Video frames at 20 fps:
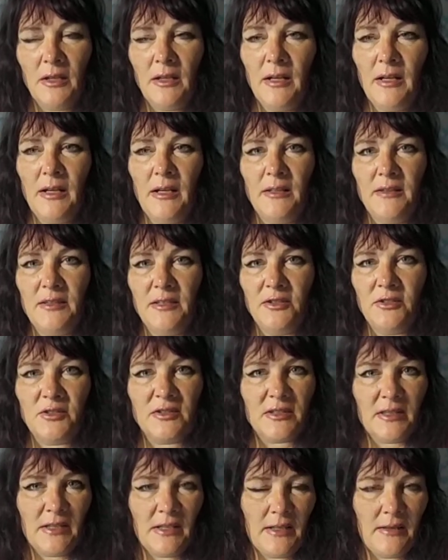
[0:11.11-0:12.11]
and it
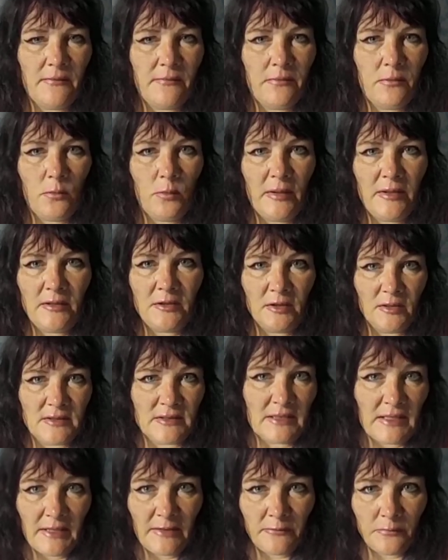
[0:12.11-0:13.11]
doesn't have Windows
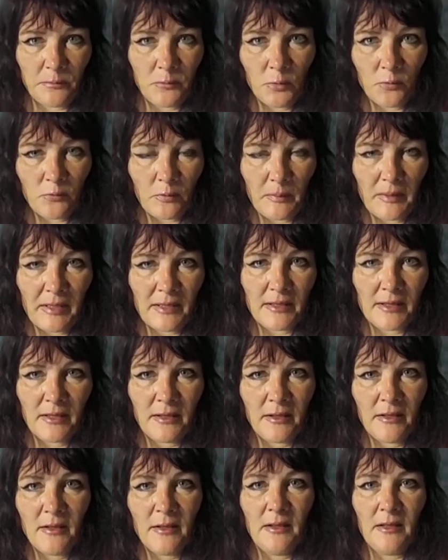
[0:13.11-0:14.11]
Live Movie
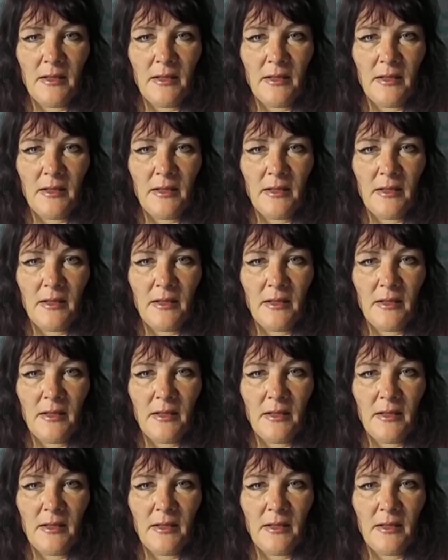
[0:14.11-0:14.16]
Maker,